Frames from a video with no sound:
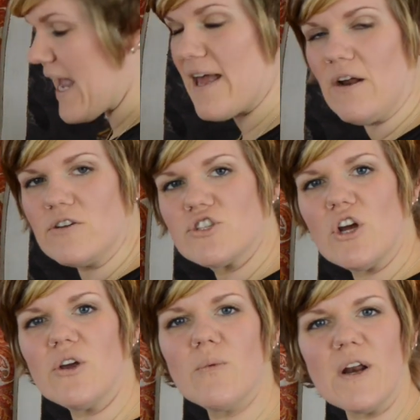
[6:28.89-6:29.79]
I'll show
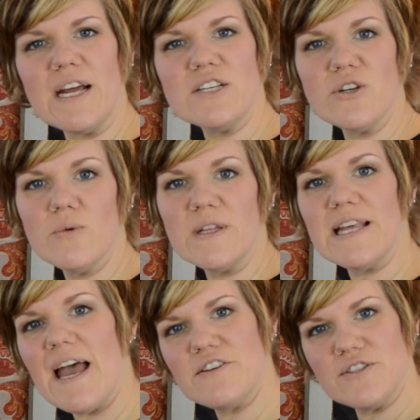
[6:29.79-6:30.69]
you what I do when
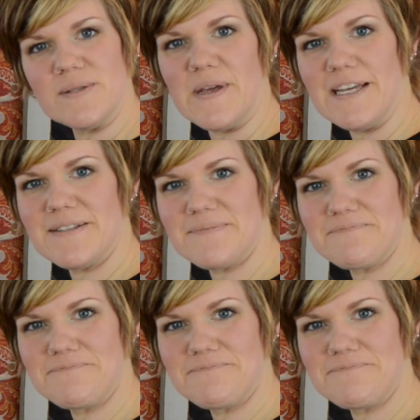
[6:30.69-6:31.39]
the edges meet.